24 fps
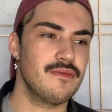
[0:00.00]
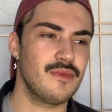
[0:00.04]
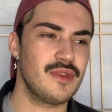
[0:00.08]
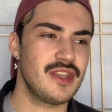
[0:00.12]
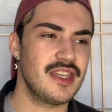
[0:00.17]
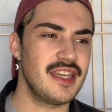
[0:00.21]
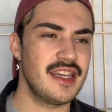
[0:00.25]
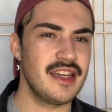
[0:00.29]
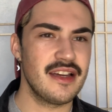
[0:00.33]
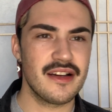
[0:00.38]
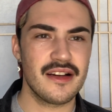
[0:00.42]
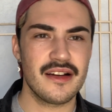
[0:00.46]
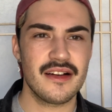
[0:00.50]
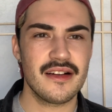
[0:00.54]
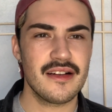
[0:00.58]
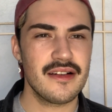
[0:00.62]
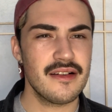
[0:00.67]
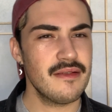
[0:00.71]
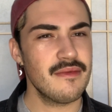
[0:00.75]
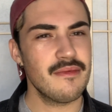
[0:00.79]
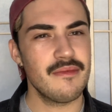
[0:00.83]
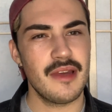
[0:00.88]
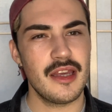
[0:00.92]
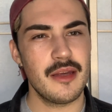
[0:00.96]

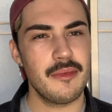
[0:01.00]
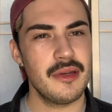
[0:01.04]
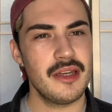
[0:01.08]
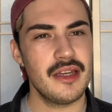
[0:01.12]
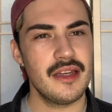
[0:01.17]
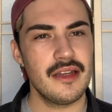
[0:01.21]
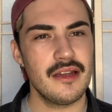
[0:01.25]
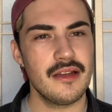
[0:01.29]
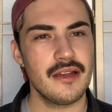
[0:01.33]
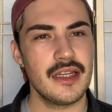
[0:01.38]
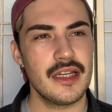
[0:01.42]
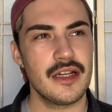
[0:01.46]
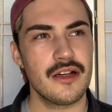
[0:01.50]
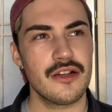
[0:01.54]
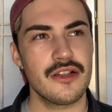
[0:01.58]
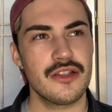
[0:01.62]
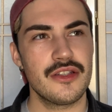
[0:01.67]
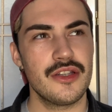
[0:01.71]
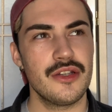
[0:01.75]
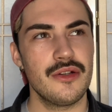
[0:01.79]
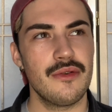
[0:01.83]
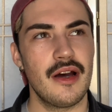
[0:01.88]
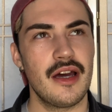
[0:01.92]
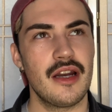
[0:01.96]
year, maybe a year or two.